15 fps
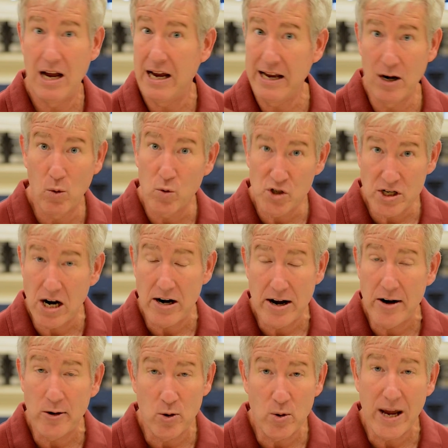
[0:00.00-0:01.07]
It'll start
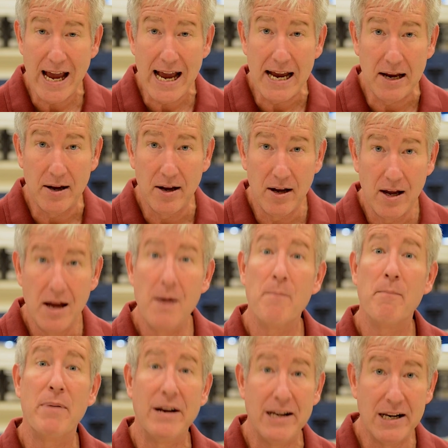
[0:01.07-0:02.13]
out okay,
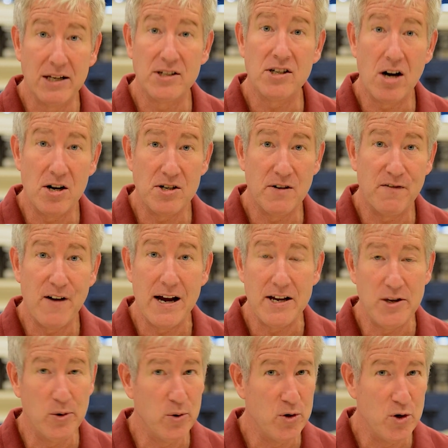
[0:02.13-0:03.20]
but it'll start to fight
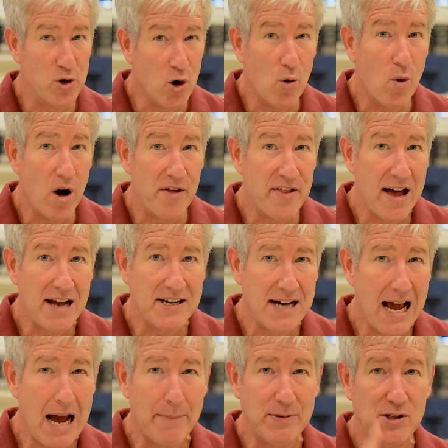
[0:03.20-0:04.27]
you. You don't want that to
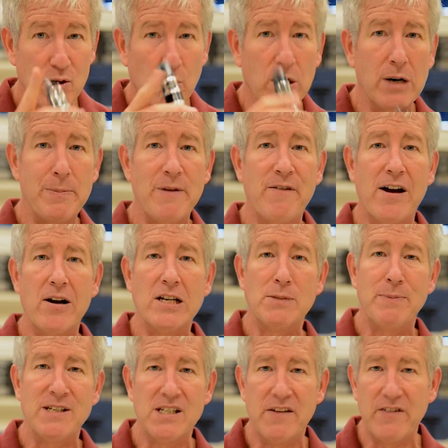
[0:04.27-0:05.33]
happen. So we're going to be very
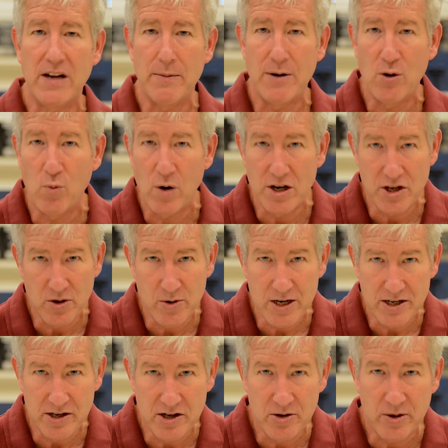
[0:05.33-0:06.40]
specific about what you
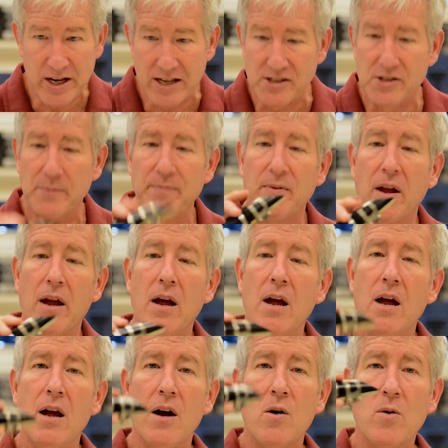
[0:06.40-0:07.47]
need to do, kids.
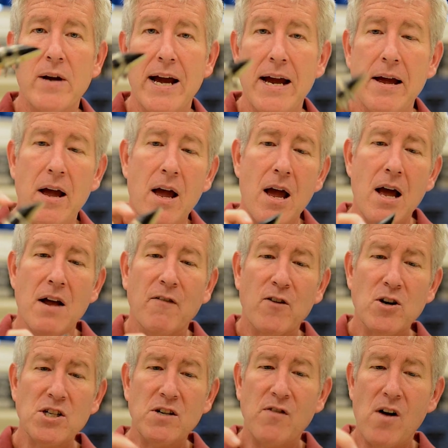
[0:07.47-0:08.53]
Okay,
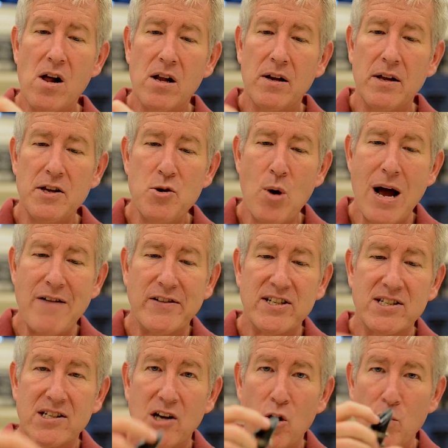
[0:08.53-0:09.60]
first of all, you have a
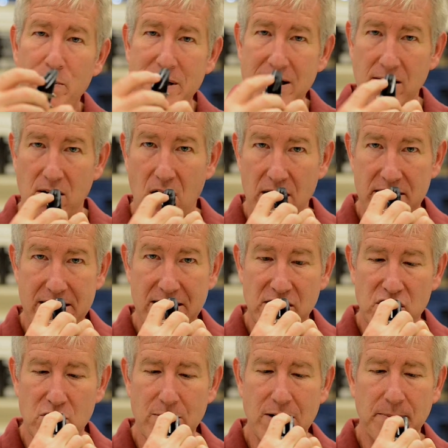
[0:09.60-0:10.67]
slope here on the
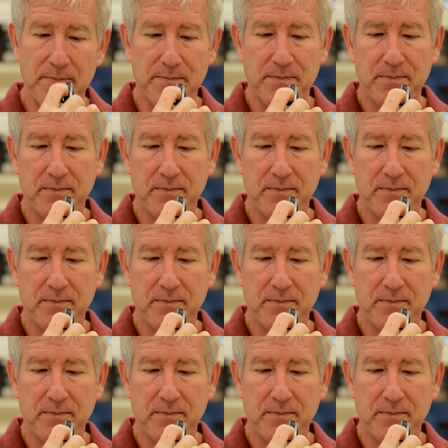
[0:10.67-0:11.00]
instrument.